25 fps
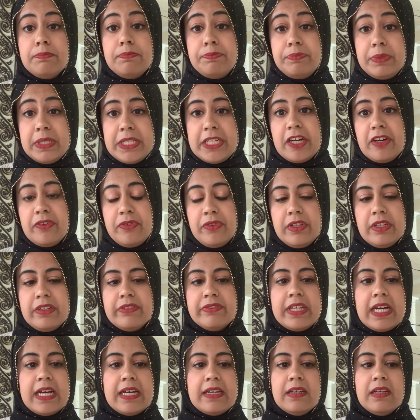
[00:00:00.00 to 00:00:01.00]
be careful of
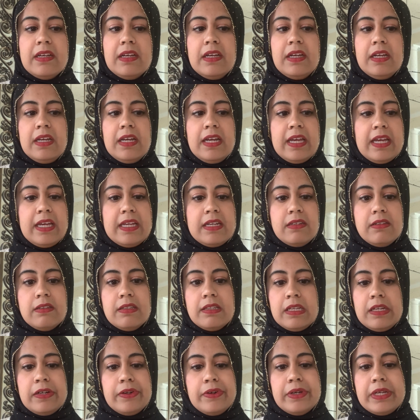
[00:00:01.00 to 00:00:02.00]
that. And
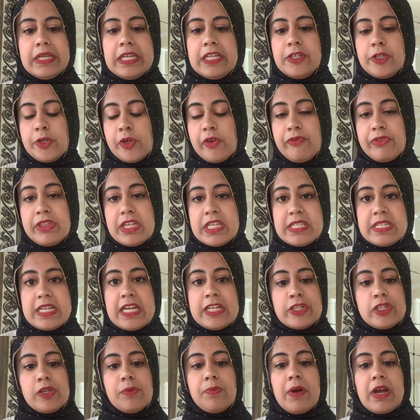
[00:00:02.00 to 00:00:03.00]
each of these
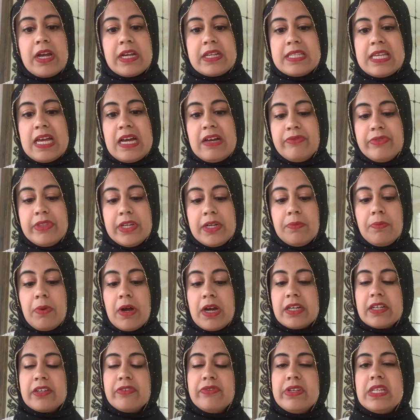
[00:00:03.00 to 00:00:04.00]
national parks have their
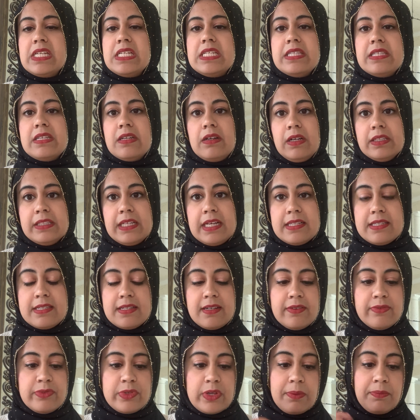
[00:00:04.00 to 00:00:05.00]
park fees and all that
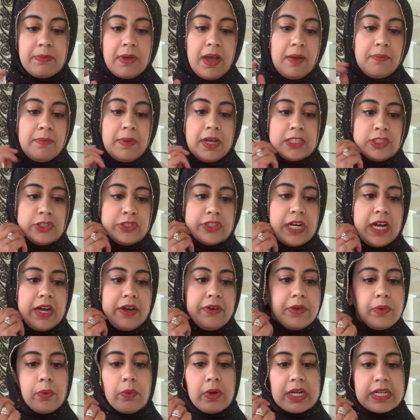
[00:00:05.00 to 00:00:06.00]
stuff. So I'm not sure how
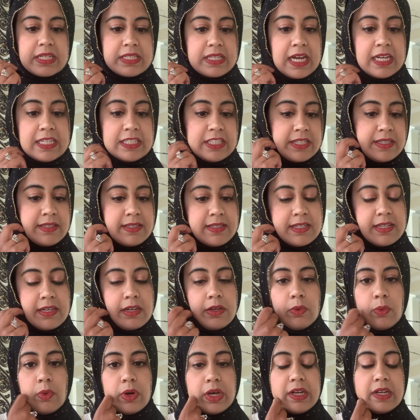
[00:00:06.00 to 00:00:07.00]
it works. I just
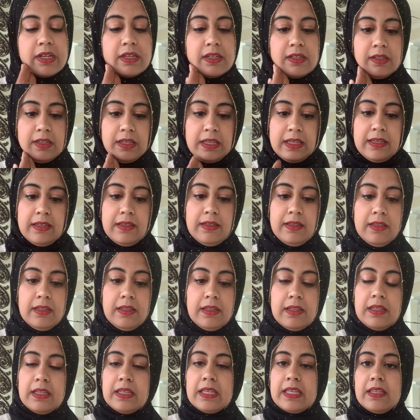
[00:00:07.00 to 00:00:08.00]
didn't want to
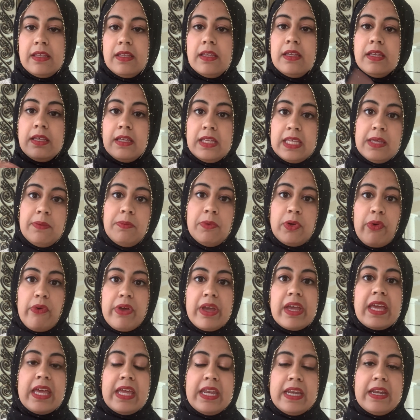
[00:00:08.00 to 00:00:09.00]
keep
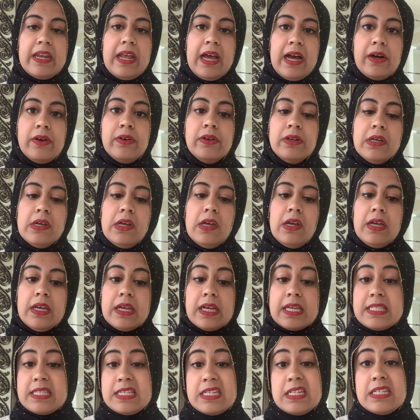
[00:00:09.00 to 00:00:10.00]
going in and out
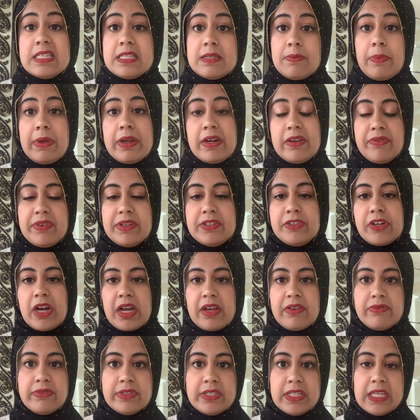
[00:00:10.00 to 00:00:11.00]
because it is a bit of a
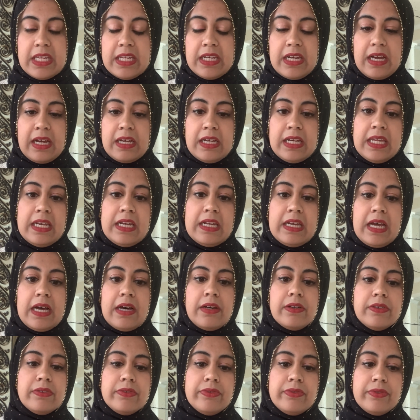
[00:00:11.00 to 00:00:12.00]
drive to get in and
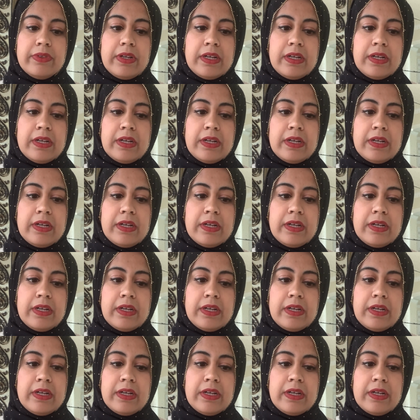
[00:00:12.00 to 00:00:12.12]
out of